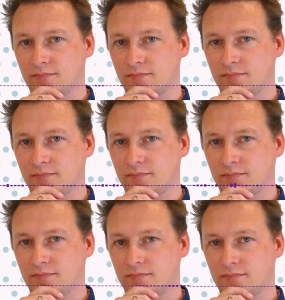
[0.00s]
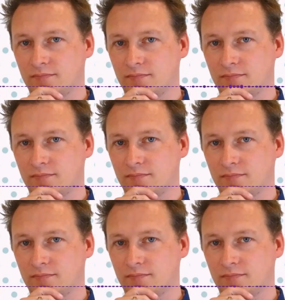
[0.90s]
and the lake created a